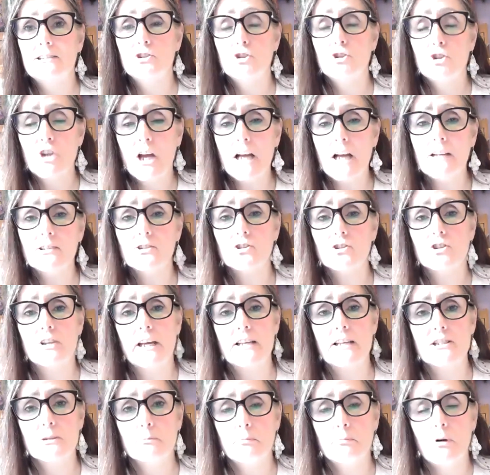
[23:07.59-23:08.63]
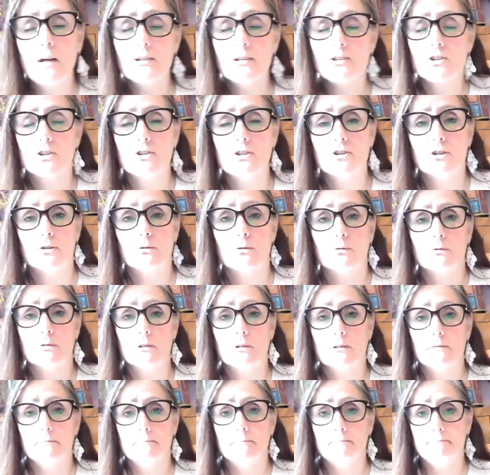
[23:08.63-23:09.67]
judged as a prostitute.